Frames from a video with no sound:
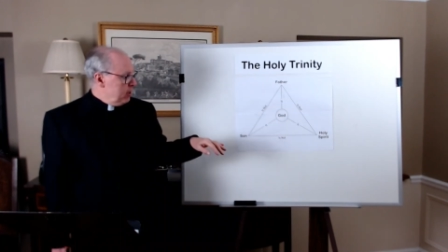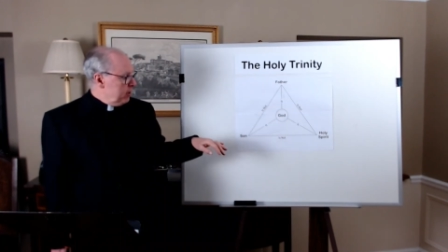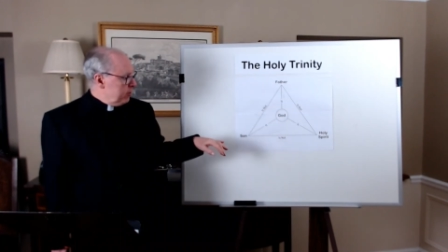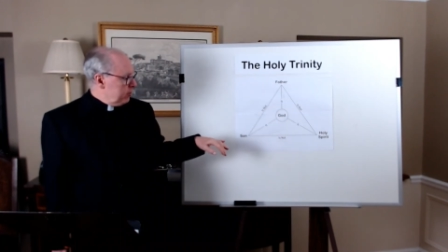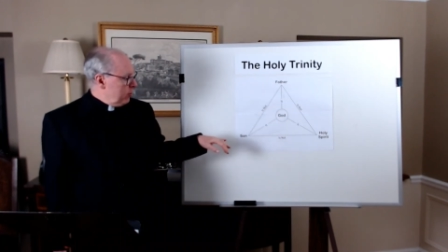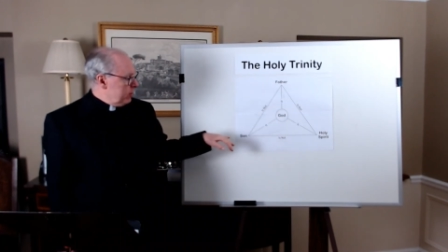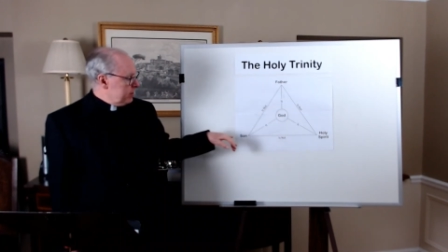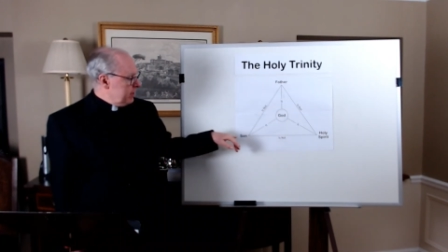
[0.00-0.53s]

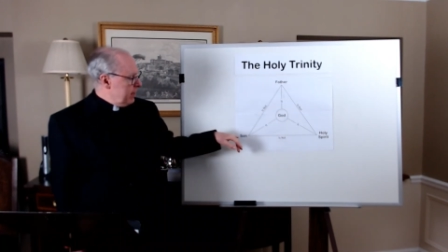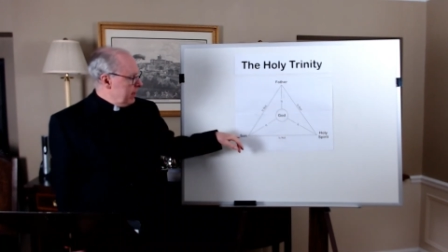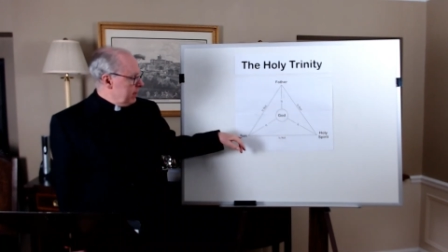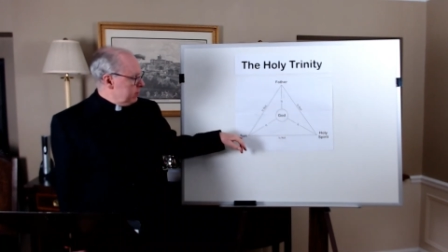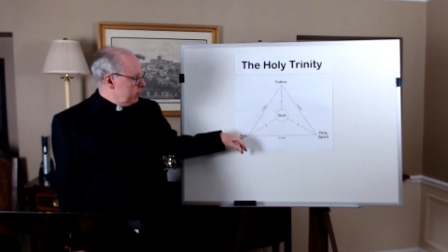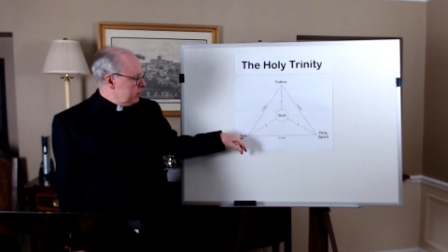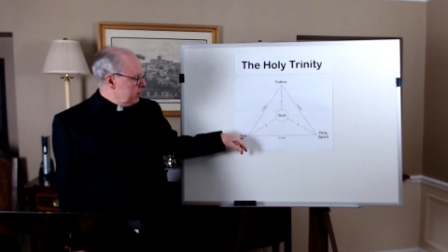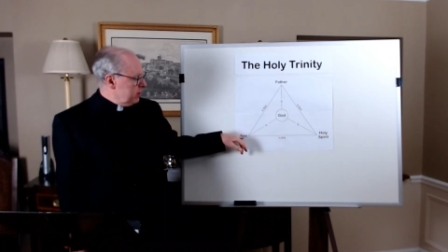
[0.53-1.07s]
So as he
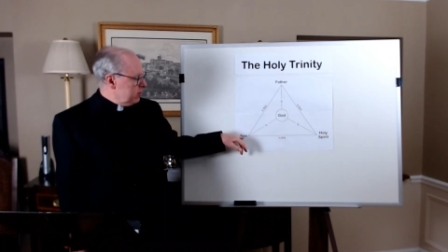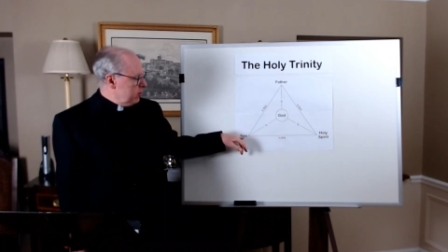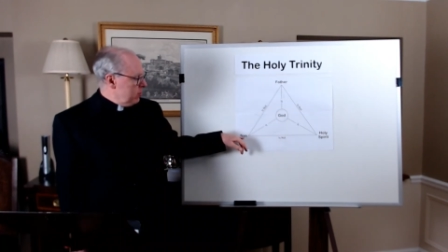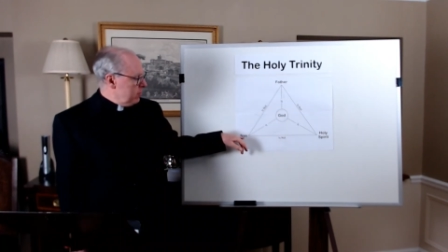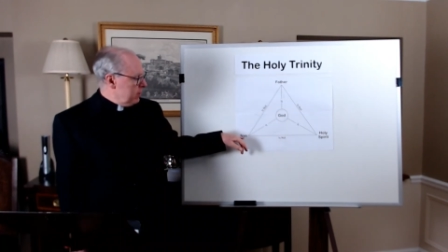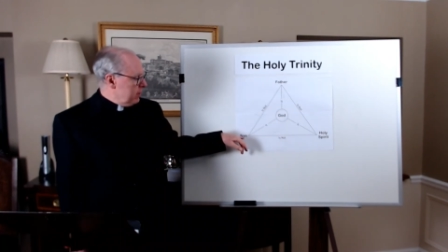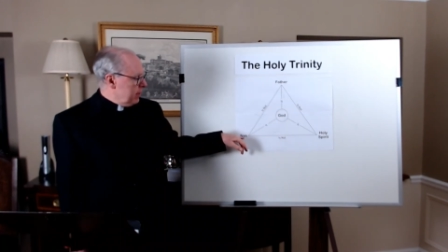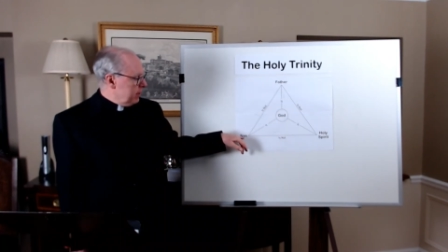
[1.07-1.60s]
enters his
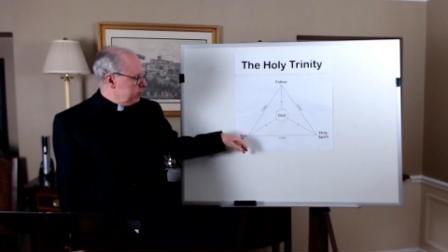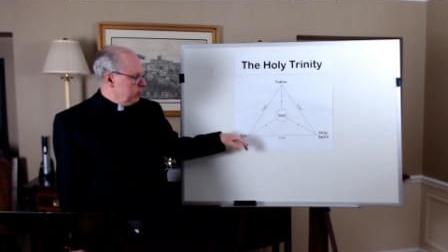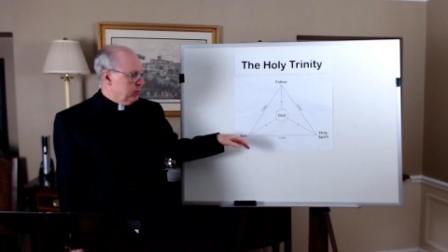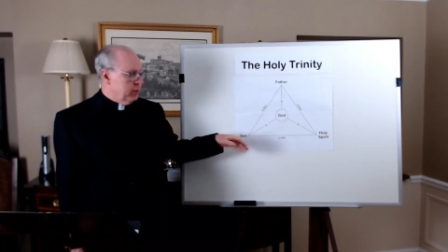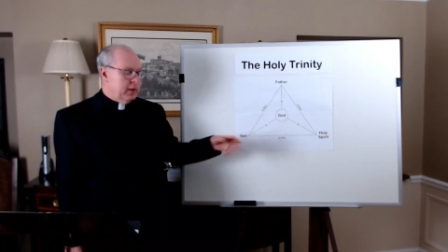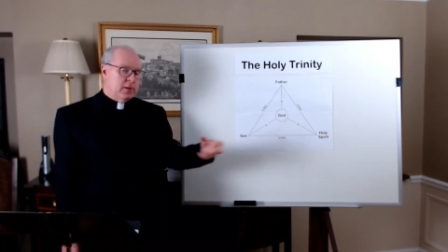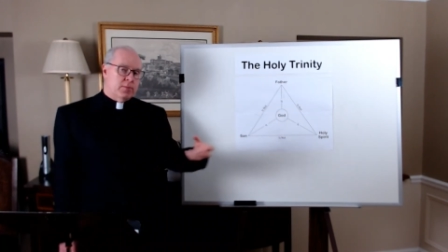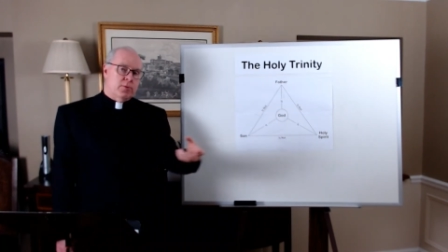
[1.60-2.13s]
human nature,
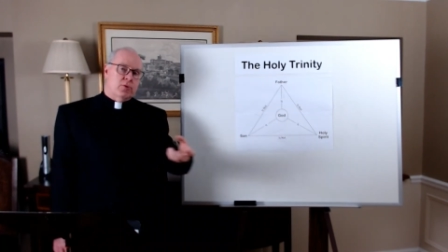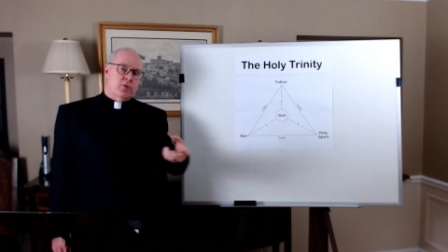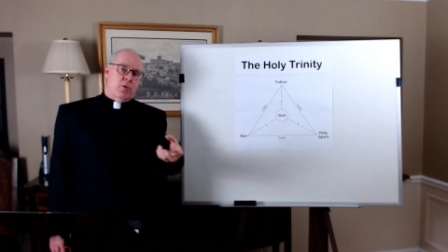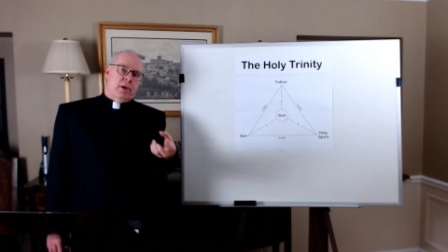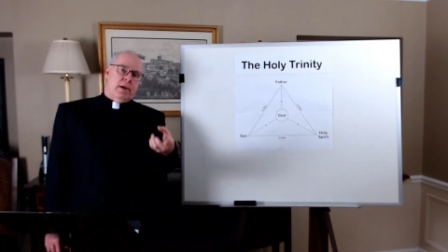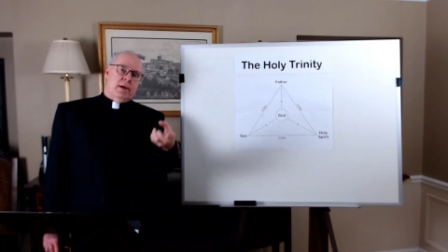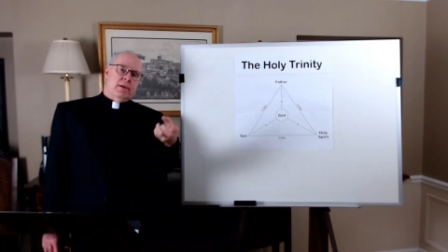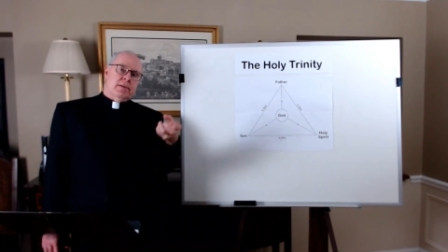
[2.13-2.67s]
he's
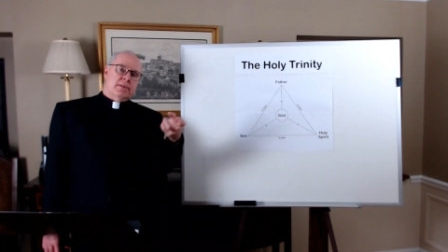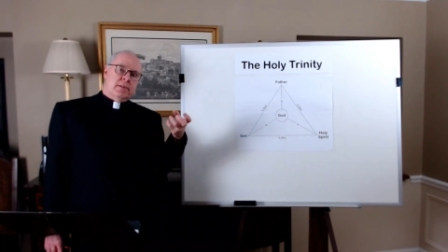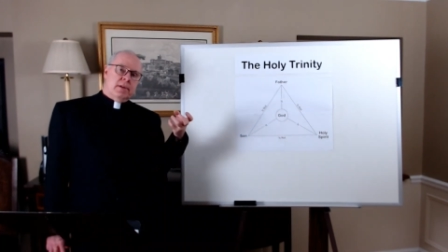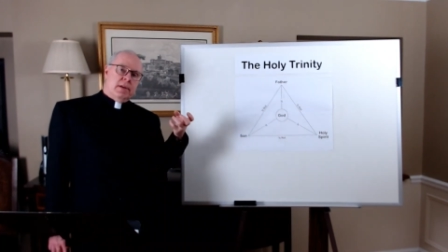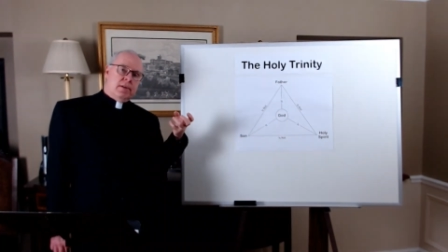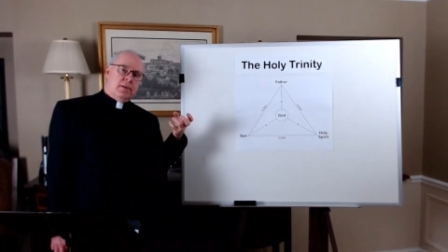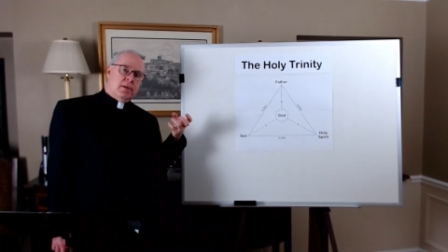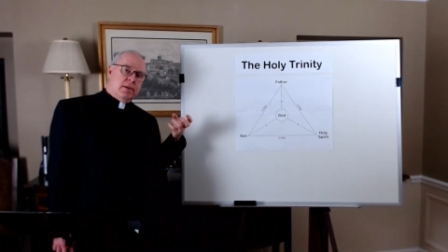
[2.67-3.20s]
drawing us
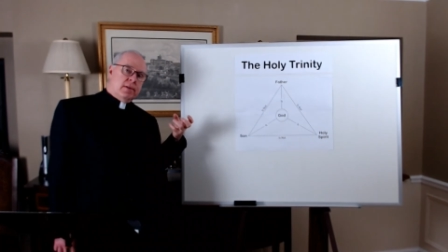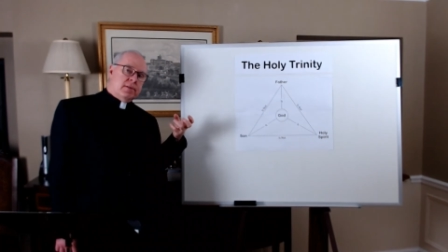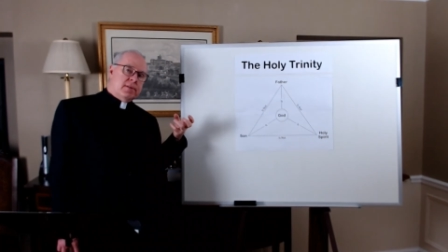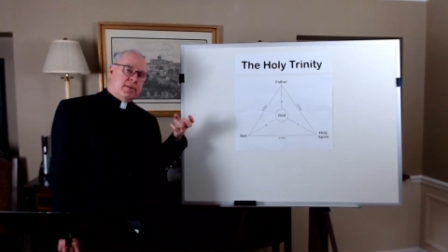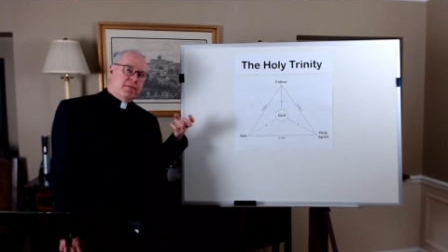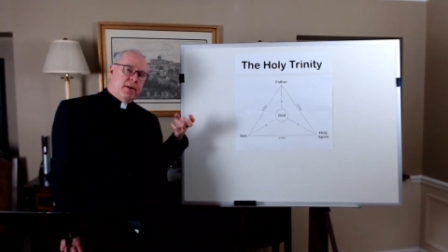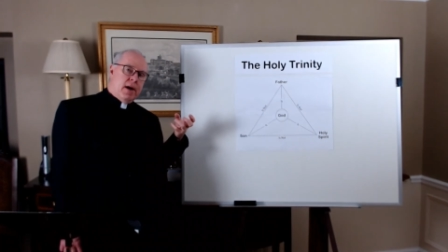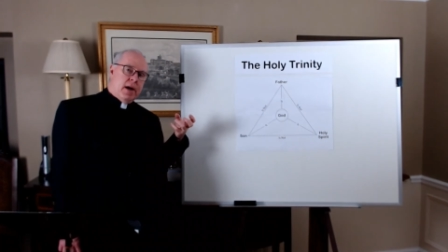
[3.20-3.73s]
into his
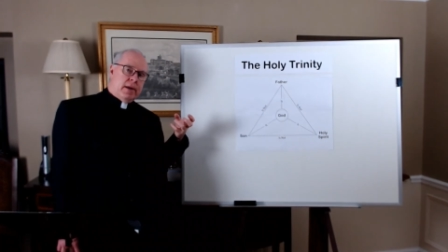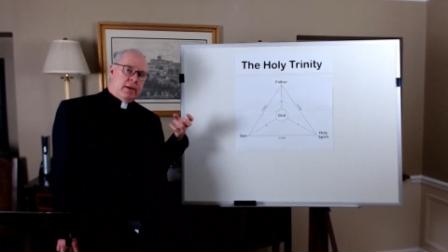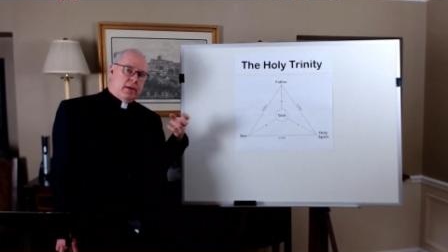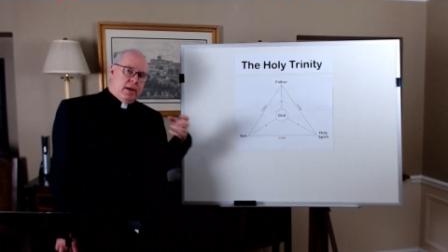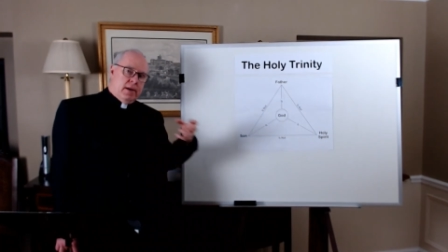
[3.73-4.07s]
divine,